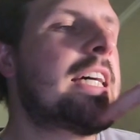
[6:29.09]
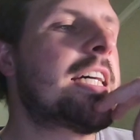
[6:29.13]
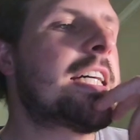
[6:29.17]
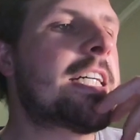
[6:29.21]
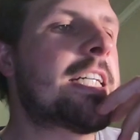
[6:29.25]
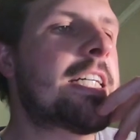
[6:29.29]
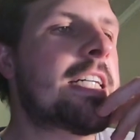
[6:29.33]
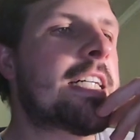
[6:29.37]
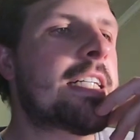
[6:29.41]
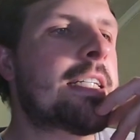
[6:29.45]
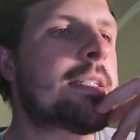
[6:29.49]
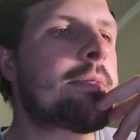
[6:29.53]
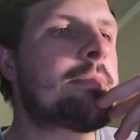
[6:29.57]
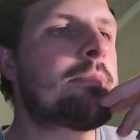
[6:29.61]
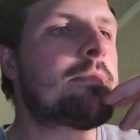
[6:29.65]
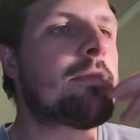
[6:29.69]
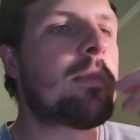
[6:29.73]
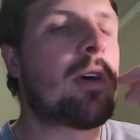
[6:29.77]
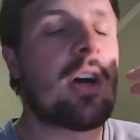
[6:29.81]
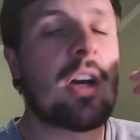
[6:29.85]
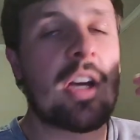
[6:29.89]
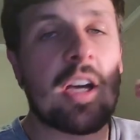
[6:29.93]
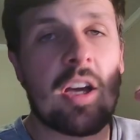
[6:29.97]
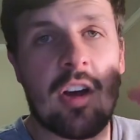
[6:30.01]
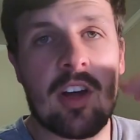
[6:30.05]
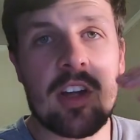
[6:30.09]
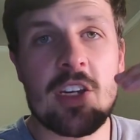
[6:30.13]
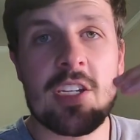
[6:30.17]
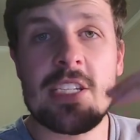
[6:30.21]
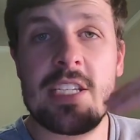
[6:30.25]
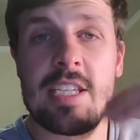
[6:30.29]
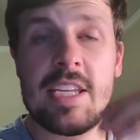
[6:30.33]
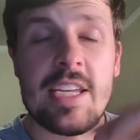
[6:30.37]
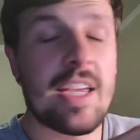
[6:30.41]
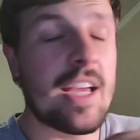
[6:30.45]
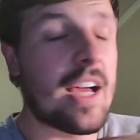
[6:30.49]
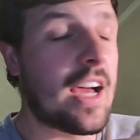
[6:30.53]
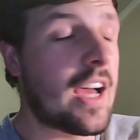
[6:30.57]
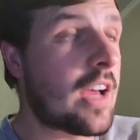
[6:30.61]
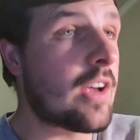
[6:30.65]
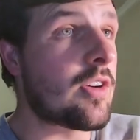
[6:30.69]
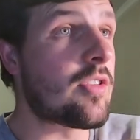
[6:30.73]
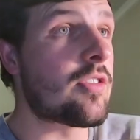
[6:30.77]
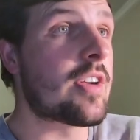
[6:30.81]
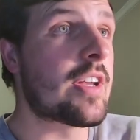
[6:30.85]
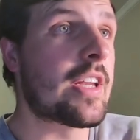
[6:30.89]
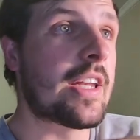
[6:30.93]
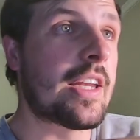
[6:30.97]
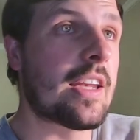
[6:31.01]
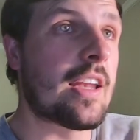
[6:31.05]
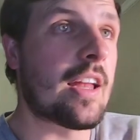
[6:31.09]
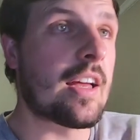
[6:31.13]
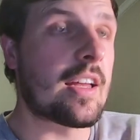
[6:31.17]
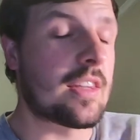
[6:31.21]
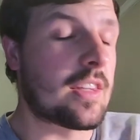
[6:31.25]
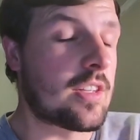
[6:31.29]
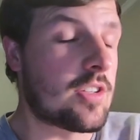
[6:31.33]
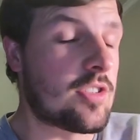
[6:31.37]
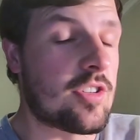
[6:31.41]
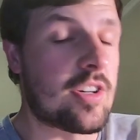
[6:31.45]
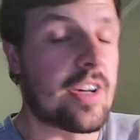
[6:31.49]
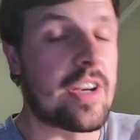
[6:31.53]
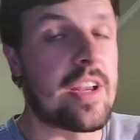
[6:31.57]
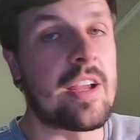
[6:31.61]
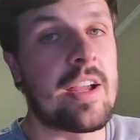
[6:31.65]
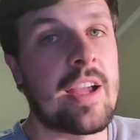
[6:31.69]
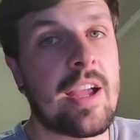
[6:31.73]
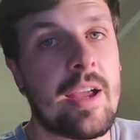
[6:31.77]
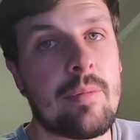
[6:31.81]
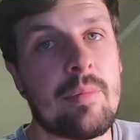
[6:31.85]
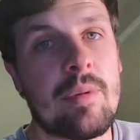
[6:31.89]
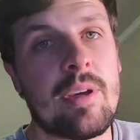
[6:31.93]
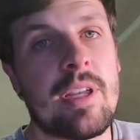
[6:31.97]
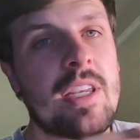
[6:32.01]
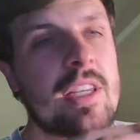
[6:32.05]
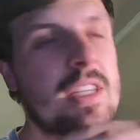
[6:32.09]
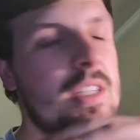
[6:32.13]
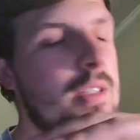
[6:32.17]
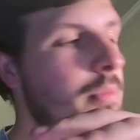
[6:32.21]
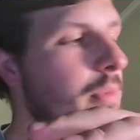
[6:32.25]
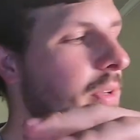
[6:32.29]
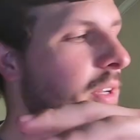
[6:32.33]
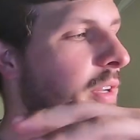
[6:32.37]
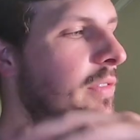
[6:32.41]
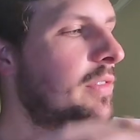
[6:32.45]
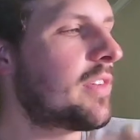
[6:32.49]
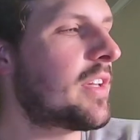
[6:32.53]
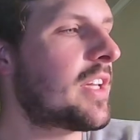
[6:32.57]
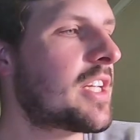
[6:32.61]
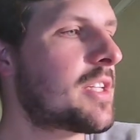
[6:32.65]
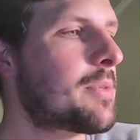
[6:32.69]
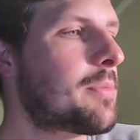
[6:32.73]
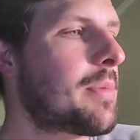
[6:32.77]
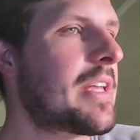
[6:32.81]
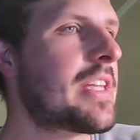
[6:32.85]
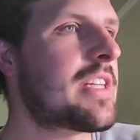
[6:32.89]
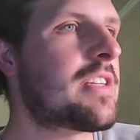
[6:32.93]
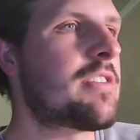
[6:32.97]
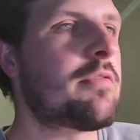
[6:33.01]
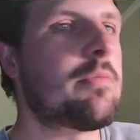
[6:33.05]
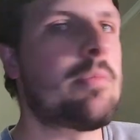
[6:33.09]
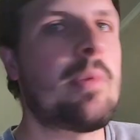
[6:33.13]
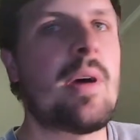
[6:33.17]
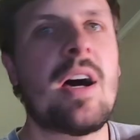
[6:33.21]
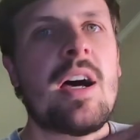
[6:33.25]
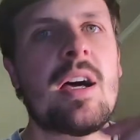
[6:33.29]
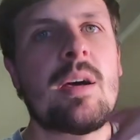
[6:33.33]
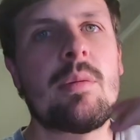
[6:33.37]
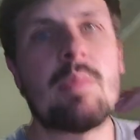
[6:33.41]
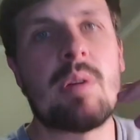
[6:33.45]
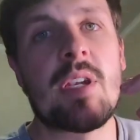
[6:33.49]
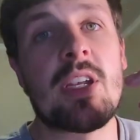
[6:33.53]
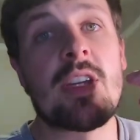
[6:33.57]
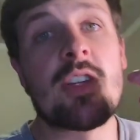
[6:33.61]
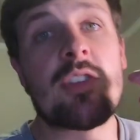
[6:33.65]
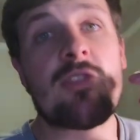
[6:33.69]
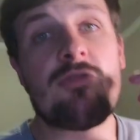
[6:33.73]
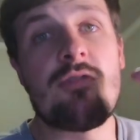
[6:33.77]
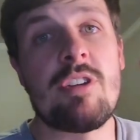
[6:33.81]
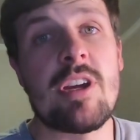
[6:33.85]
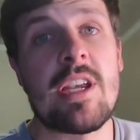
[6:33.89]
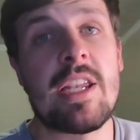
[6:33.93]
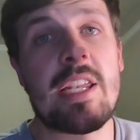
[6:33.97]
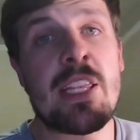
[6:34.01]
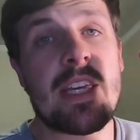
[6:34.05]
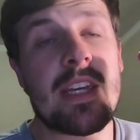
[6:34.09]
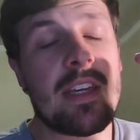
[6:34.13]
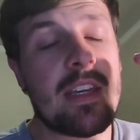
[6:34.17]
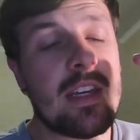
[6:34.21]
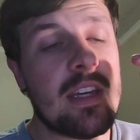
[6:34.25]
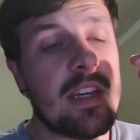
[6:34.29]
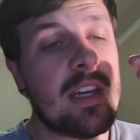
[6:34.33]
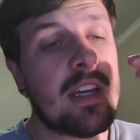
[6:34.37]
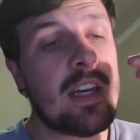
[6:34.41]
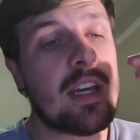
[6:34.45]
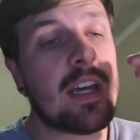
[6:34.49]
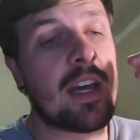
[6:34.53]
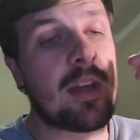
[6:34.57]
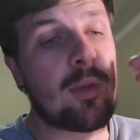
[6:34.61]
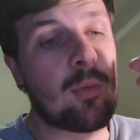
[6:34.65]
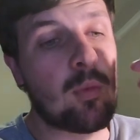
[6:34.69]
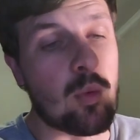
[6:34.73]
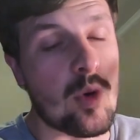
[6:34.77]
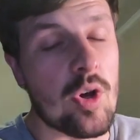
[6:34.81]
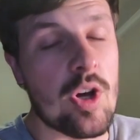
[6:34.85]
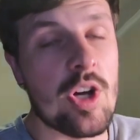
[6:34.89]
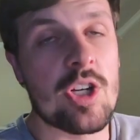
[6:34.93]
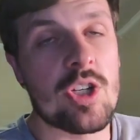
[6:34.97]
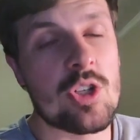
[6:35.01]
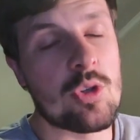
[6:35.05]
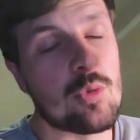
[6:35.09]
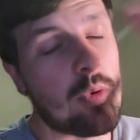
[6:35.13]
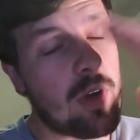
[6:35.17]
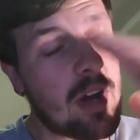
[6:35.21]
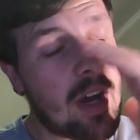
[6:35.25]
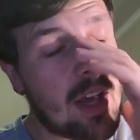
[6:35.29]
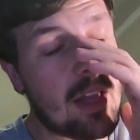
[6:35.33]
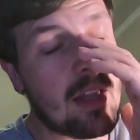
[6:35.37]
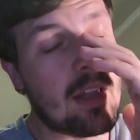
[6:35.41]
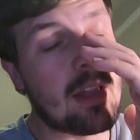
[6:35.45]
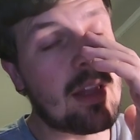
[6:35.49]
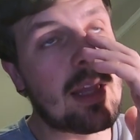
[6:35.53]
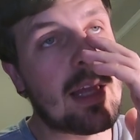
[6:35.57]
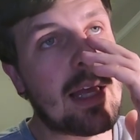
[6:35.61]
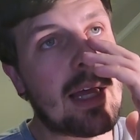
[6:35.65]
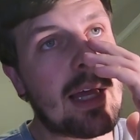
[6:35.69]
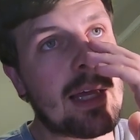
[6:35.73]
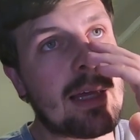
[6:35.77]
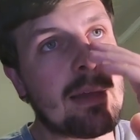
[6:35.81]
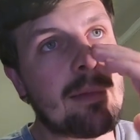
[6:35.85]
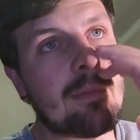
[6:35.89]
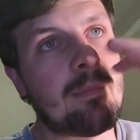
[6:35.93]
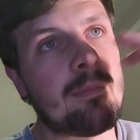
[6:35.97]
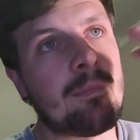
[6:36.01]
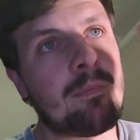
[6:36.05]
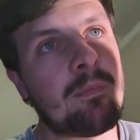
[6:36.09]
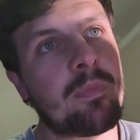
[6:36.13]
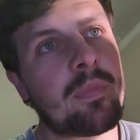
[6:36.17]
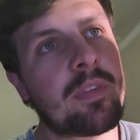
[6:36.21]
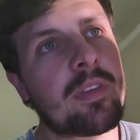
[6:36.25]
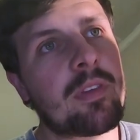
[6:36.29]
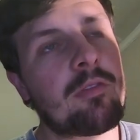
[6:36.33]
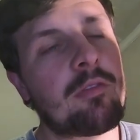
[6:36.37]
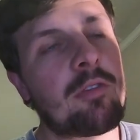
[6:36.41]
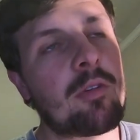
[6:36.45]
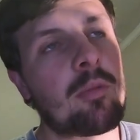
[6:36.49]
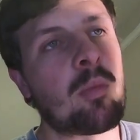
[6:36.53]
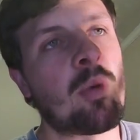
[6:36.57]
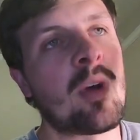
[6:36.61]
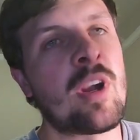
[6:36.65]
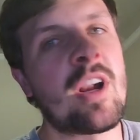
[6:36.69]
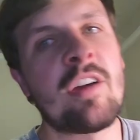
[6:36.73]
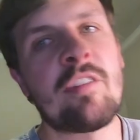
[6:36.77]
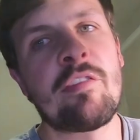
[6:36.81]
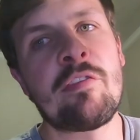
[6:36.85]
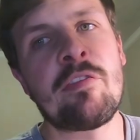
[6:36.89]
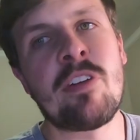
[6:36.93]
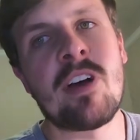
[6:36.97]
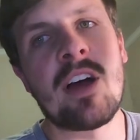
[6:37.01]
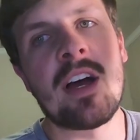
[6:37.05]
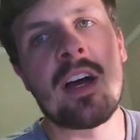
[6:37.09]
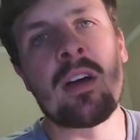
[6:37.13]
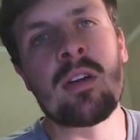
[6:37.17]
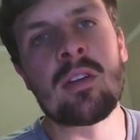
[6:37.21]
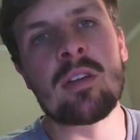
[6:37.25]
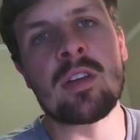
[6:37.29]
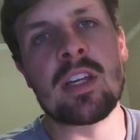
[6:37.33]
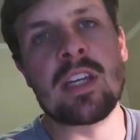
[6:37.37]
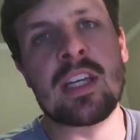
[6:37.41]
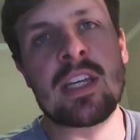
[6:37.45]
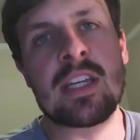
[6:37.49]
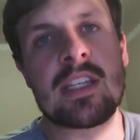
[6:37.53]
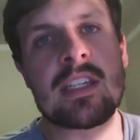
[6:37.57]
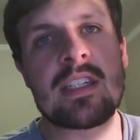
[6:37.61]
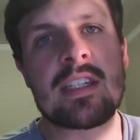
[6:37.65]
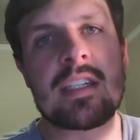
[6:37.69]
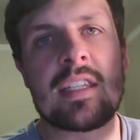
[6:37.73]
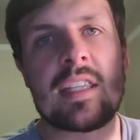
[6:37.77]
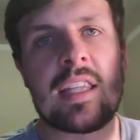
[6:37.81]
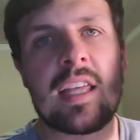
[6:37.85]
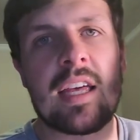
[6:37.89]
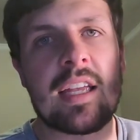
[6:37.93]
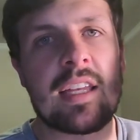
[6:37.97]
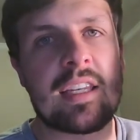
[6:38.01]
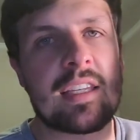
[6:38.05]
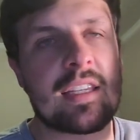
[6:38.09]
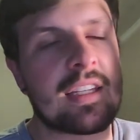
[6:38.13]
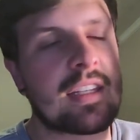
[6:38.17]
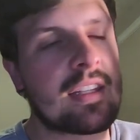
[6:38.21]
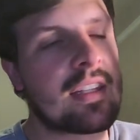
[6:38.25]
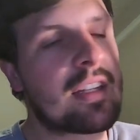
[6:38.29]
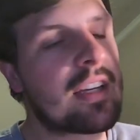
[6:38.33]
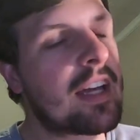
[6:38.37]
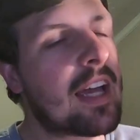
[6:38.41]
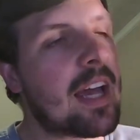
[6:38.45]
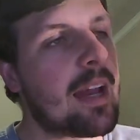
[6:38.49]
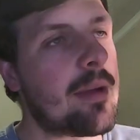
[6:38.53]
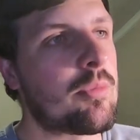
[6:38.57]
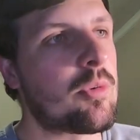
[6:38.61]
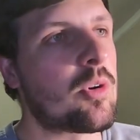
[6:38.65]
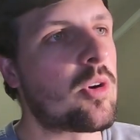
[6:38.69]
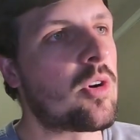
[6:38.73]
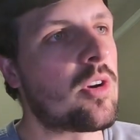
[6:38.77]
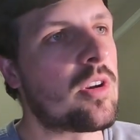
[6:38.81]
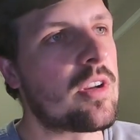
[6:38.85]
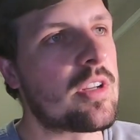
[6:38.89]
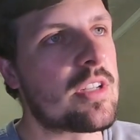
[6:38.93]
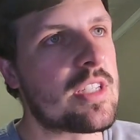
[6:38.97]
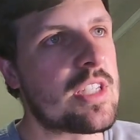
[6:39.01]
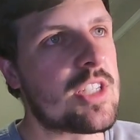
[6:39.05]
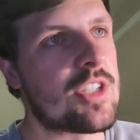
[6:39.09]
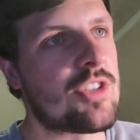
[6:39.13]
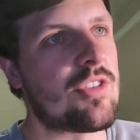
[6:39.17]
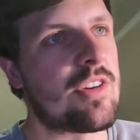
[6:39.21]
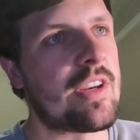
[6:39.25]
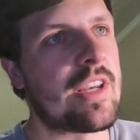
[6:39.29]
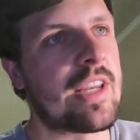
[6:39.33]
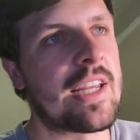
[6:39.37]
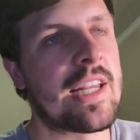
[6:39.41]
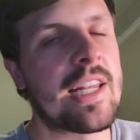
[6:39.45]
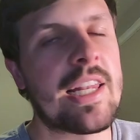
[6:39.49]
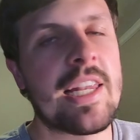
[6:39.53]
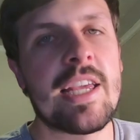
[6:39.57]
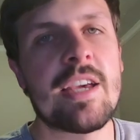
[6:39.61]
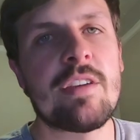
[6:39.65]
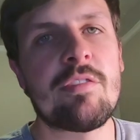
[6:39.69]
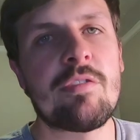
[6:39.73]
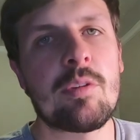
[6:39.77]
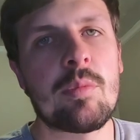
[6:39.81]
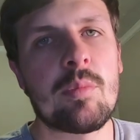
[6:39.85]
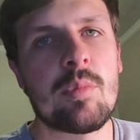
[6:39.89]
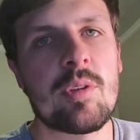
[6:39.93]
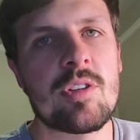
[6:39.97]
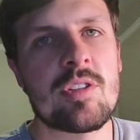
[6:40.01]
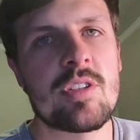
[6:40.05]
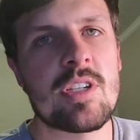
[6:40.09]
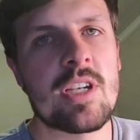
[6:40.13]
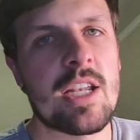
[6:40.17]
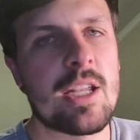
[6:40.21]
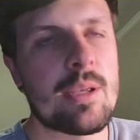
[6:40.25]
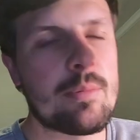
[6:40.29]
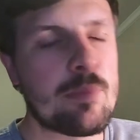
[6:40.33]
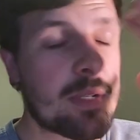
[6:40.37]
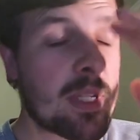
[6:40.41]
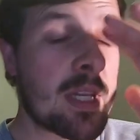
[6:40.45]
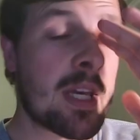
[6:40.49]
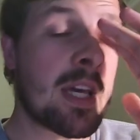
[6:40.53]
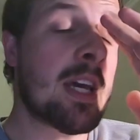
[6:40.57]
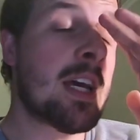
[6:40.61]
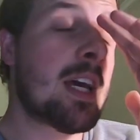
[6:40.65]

Um, honestly, I really like the TriggerCam. It is a bit of an expensive buy, but it really it works well. Um, from what I found is that the camera quality is really clear from those clips.